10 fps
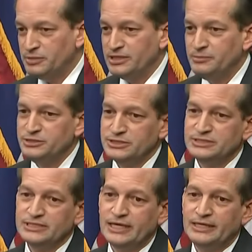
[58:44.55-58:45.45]
But let me
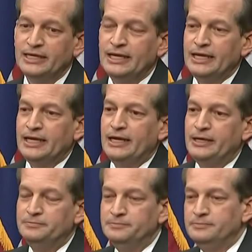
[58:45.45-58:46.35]
just say,
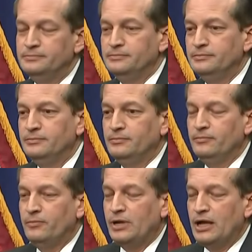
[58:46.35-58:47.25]

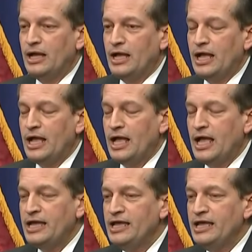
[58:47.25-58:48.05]
I